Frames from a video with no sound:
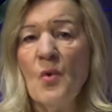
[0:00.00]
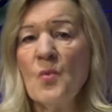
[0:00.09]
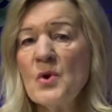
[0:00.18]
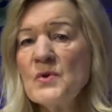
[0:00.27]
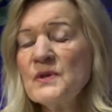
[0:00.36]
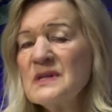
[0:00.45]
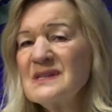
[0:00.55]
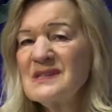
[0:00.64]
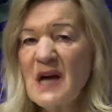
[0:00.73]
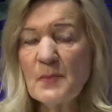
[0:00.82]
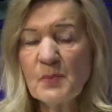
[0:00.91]
were the
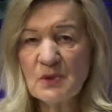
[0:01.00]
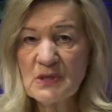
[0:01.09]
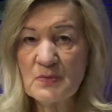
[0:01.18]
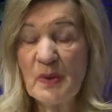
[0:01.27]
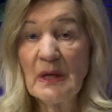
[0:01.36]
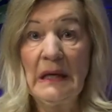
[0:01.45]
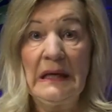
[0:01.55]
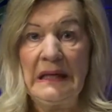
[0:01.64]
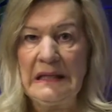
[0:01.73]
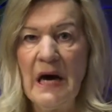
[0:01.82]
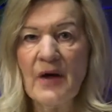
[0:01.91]
disciples speaking
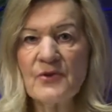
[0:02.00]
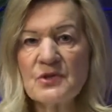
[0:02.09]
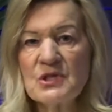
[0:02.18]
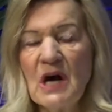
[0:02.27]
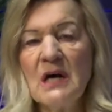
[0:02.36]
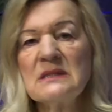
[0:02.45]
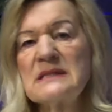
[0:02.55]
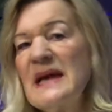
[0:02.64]
in other tongues?